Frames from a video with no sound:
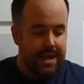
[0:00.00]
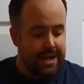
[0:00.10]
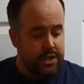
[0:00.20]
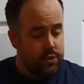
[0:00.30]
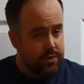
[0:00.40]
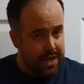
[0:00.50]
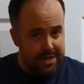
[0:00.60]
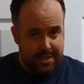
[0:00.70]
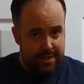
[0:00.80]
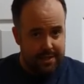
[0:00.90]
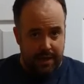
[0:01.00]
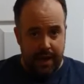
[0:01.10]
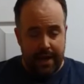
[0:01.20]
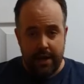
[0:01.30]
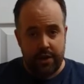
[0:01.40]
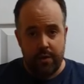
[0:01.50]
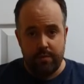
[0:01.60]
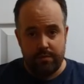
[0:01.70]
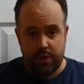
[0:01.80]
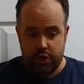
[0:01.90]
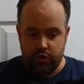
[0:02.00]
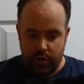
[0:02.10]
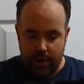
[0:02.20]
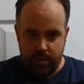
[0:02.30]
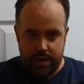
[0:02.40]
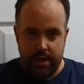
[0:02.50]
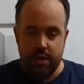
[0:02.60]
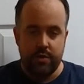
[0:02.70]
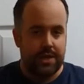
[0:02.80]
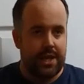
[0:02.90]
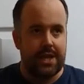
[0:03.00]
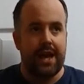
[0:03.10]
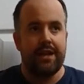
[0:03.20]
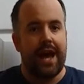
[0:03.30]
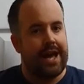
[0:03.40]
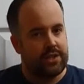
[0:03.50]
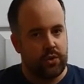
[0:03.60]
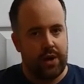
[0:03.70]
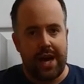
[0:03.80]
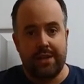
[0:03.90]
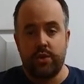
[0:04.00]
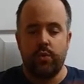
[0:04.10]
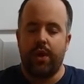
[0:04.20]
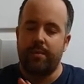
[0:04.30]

It's still decent, like I don't struggle to use it and at, at all.